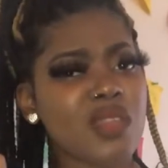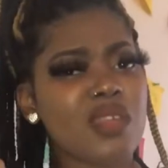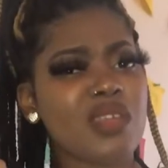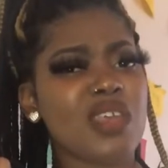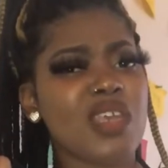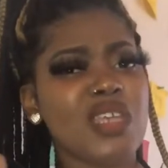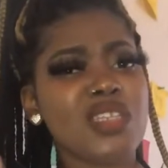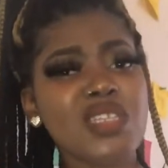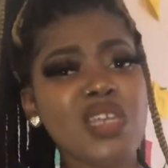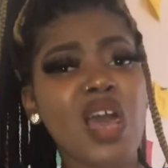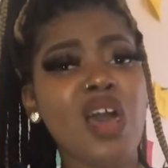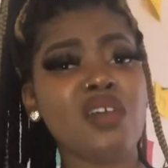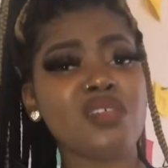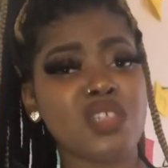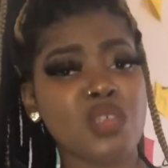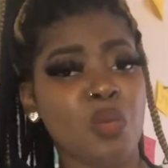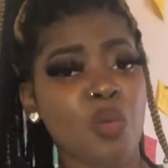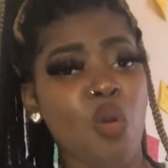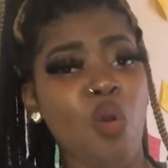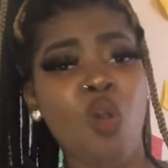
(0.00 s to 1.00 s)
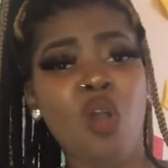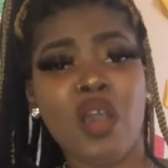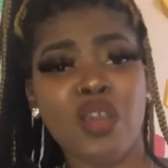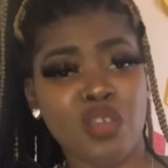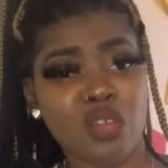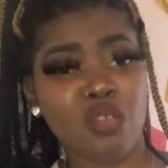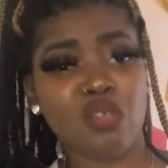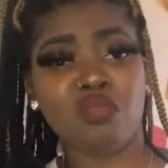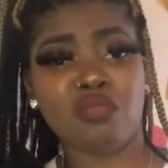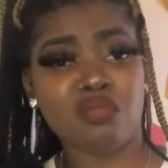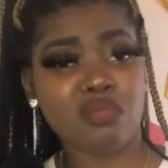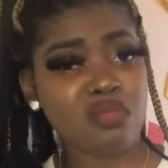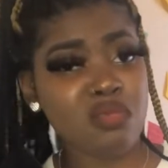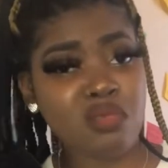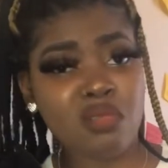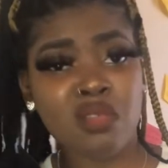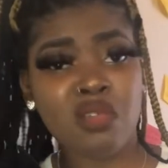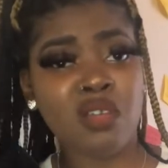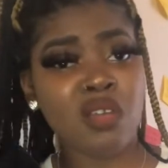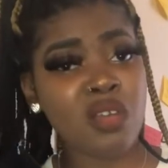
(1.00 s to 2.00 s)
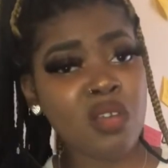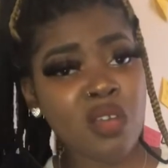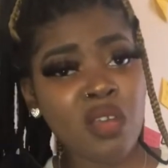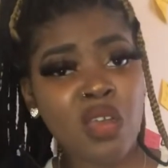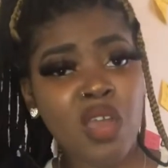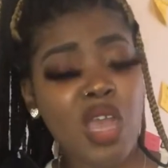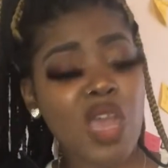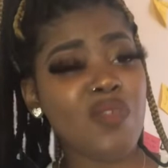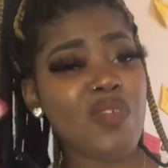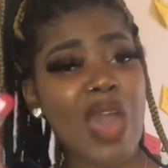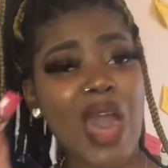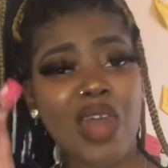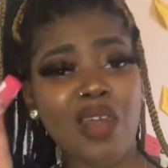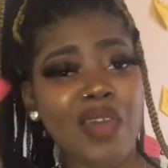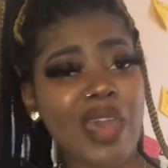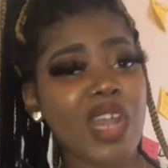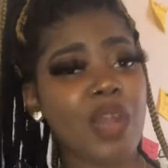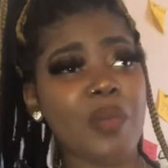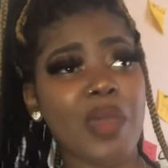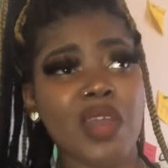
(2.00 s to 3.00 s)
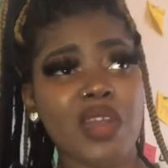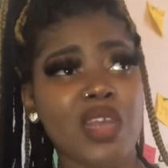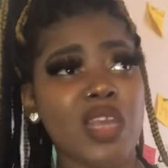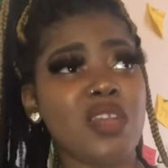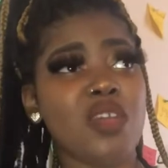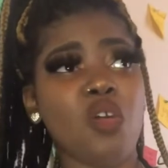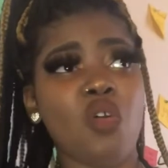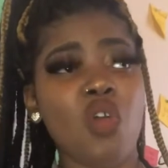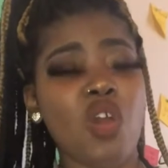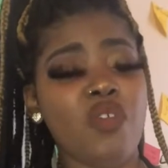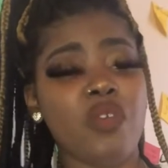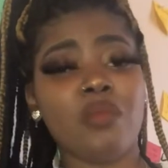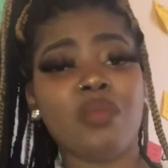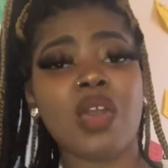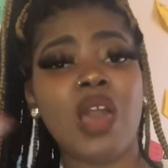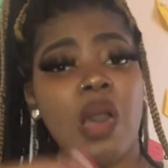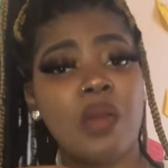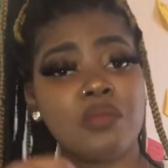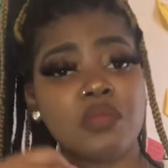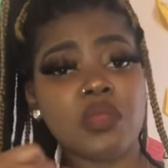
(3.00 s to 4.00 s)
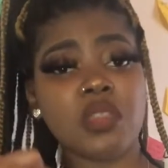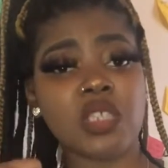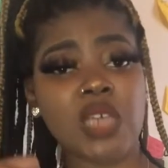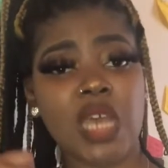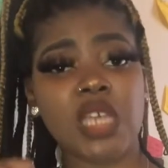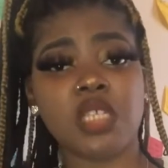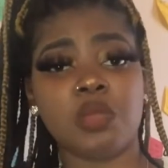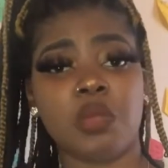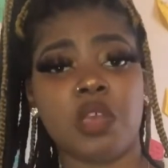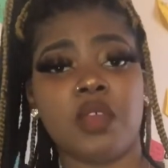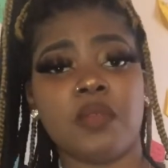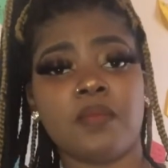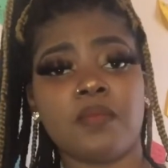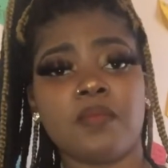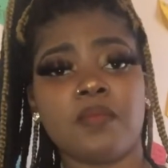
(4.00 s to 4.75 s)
get y'all some oil. If y'all don't got nobody to get no oil from, come text me.